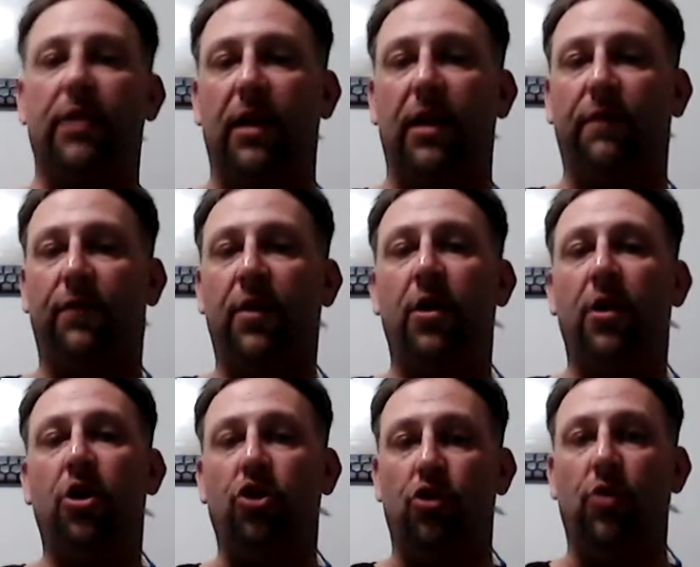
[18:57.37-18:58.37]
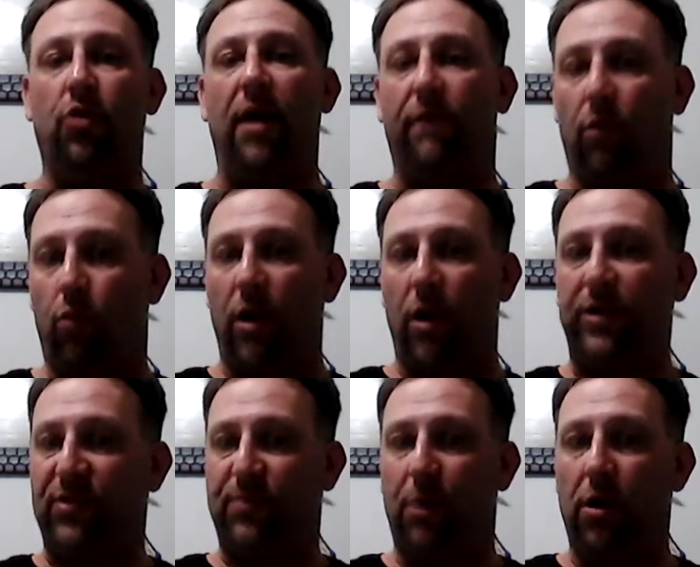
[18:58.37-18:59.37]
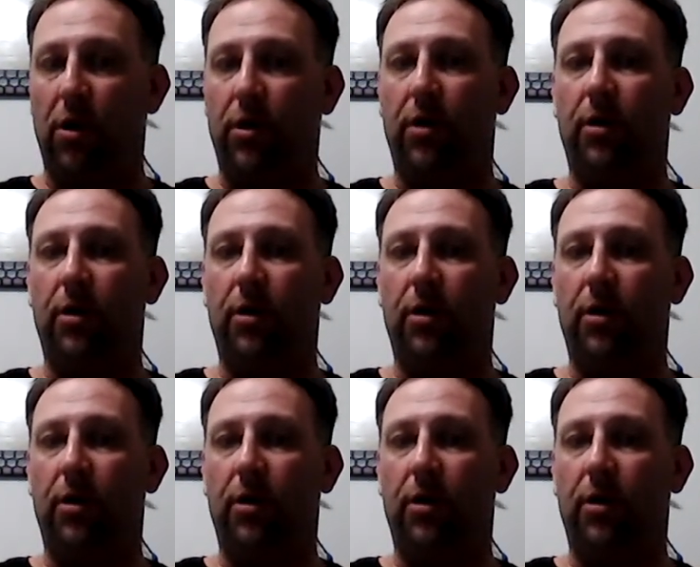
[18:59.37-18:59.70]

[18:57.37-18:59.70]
If you have a white spark,